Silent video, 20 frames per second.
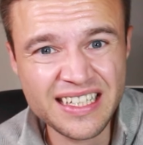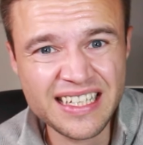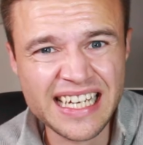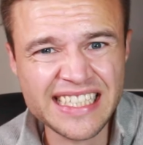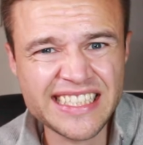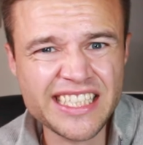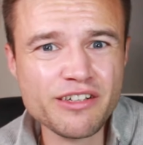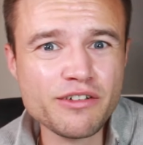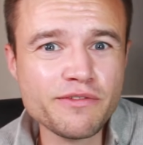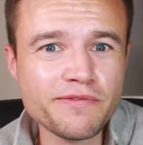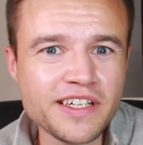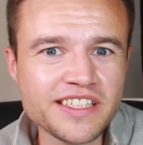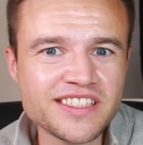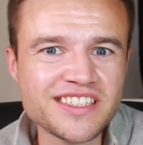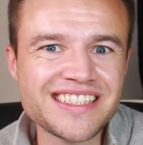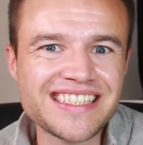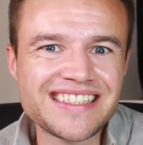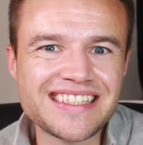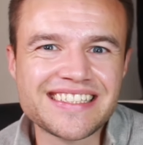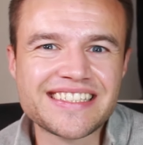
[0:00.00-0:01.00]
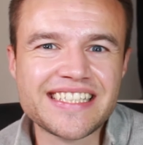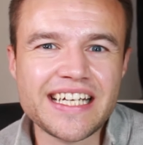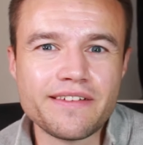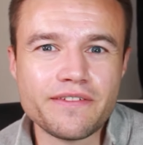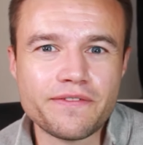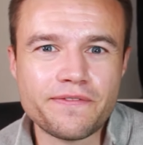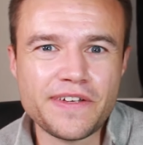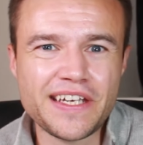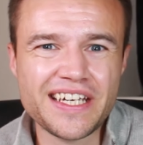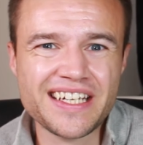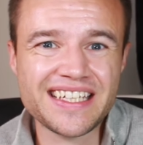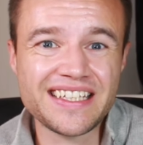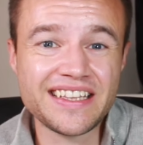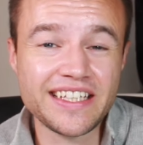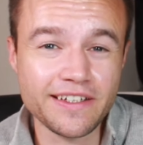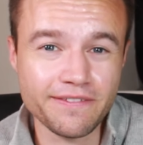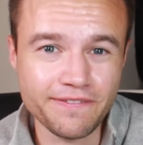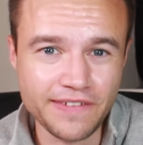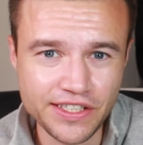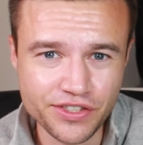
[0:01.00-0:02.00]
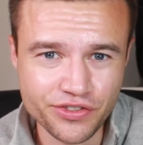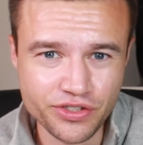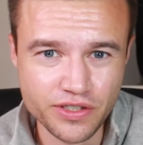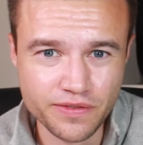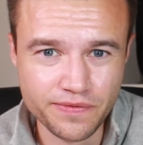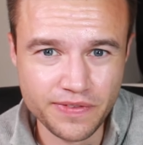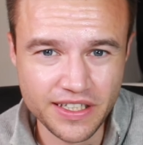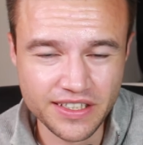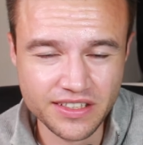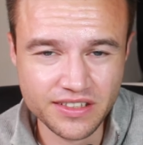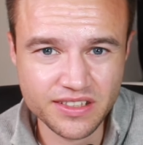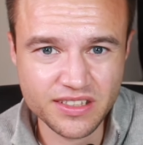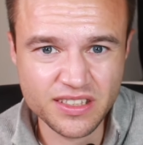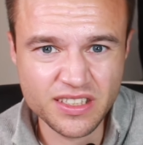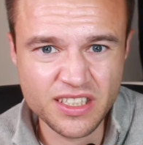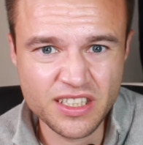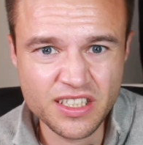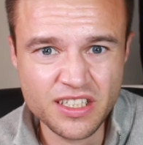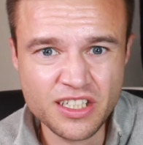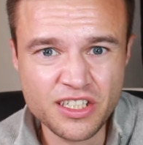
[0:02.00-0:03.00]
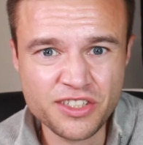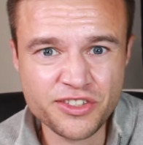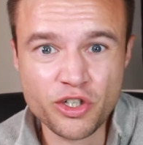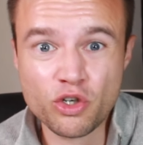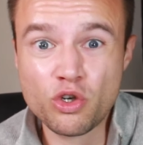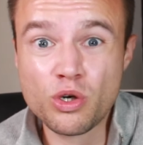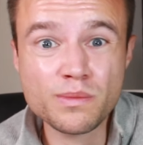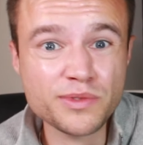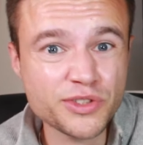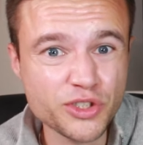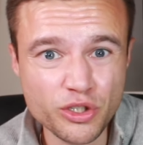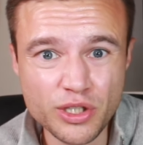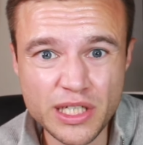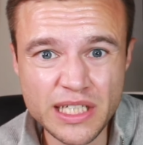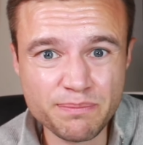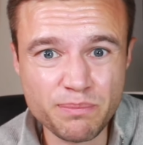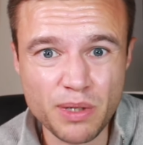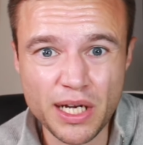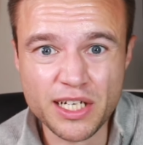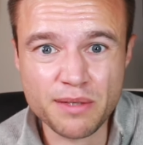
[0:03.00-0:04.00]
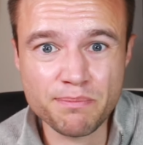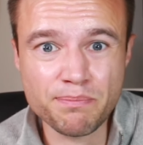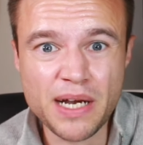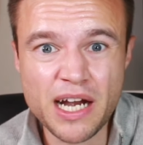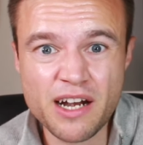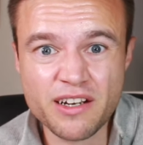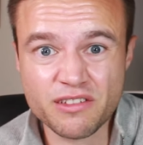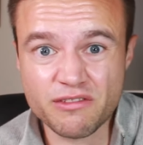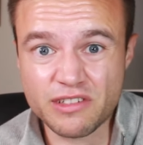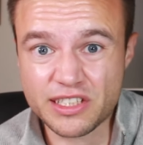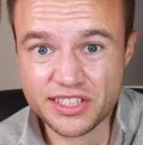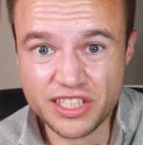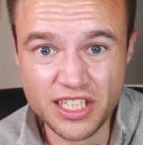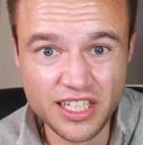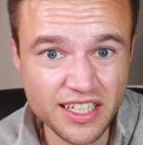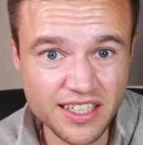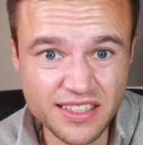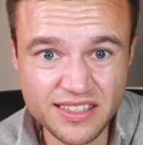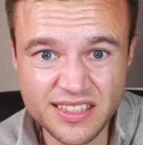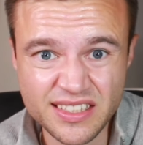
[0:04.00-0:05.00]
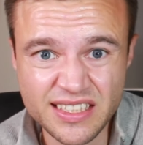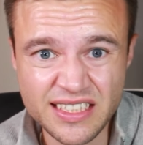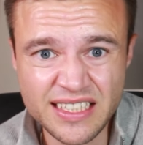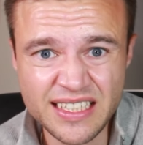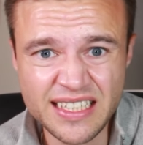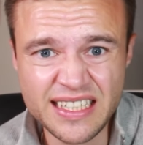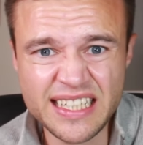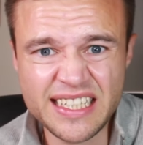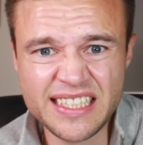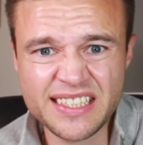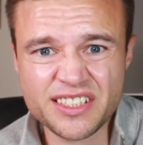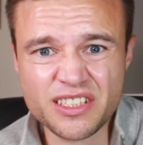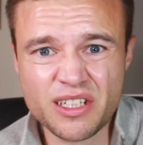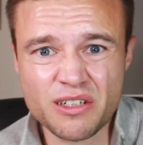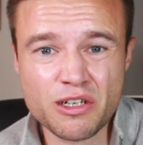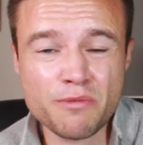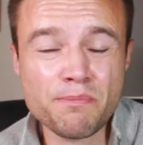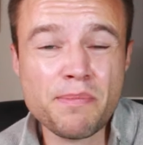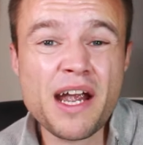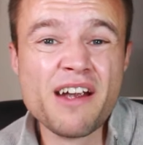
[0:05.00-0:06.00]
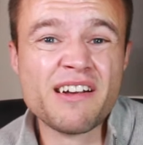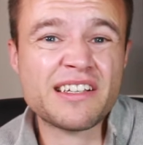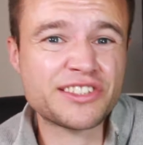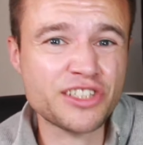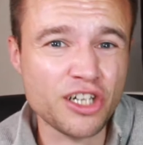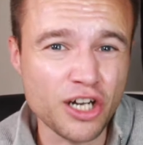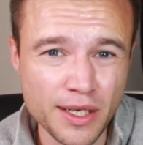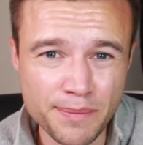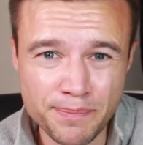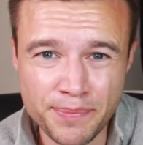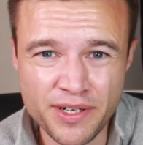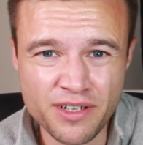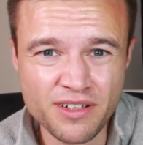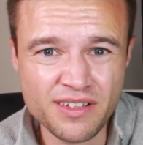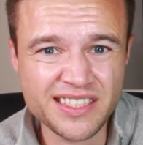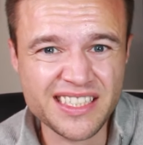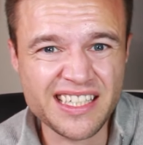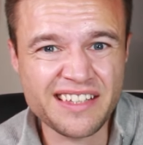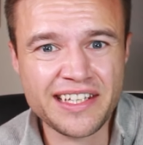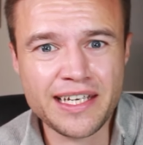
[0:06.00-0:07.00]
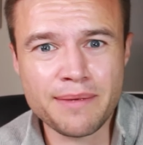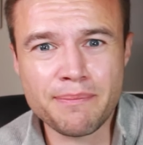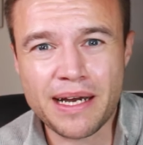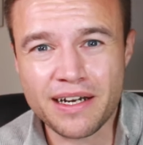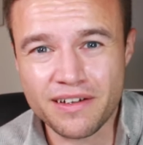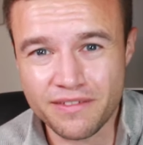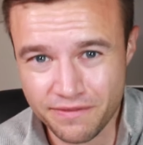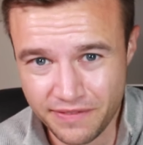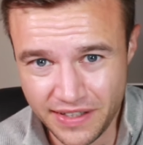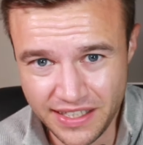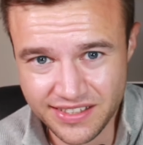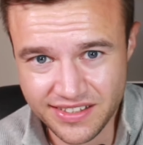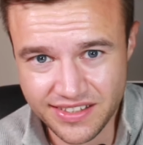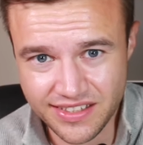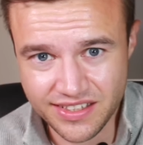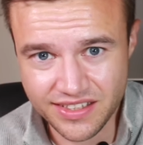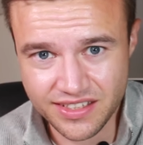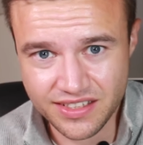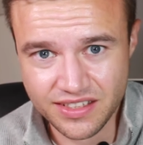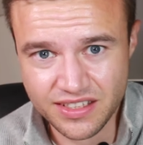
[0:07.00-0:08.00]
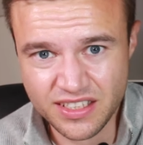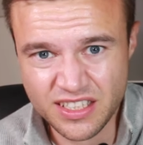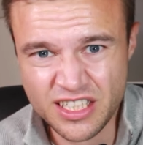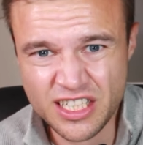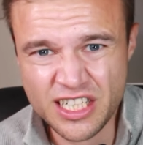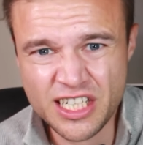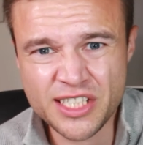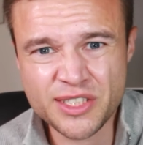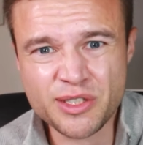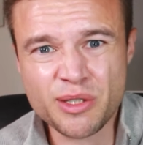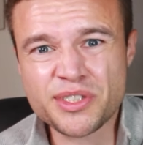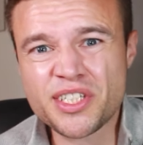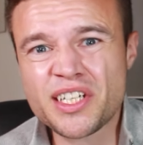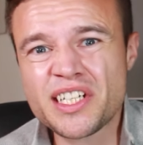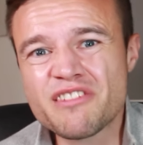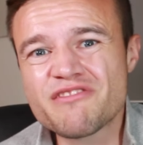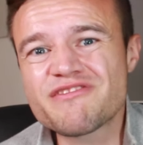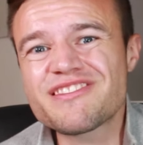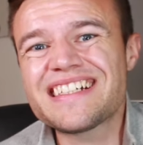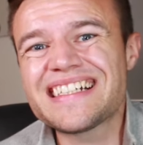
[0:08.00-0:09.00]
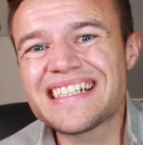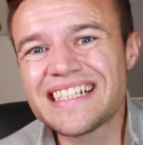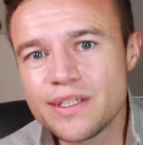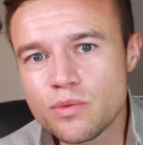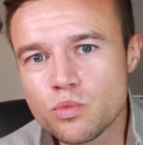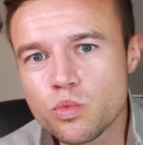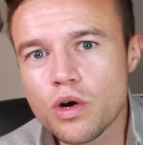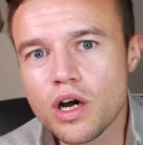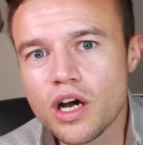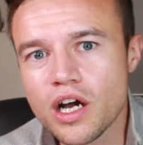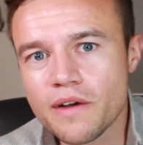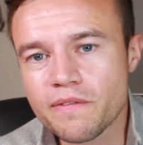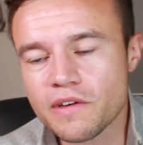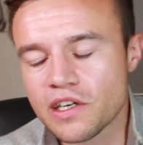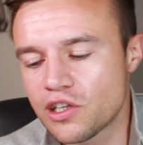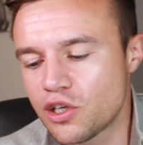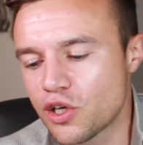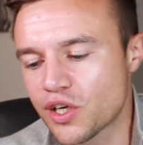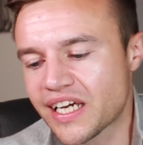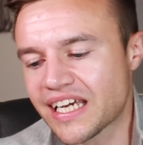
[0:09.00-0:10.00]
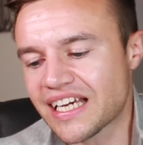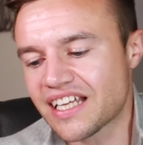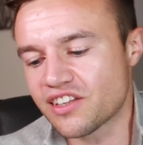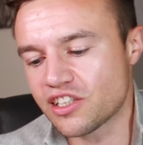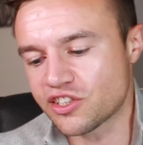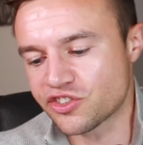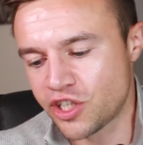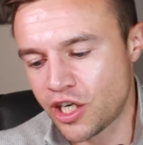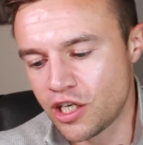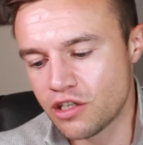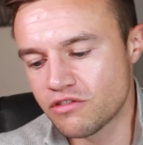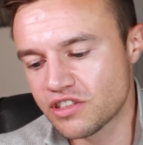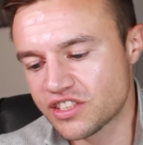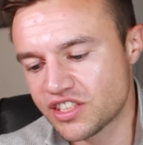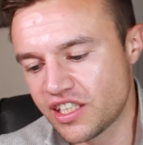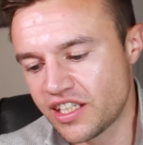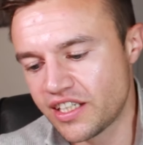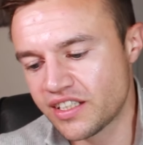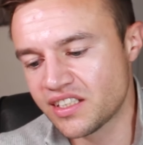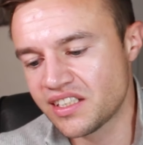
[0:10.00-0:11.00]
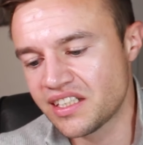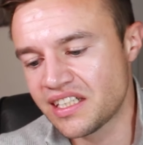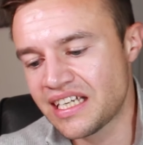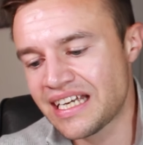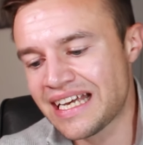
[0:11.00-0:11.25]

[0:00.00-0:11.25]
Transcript: as they're invested in the same thing in the Adventurous Fund. So all I'm doing by comparing the returns is I'm comparing time periods and the amount invested. So it's only really worth looking at the total return,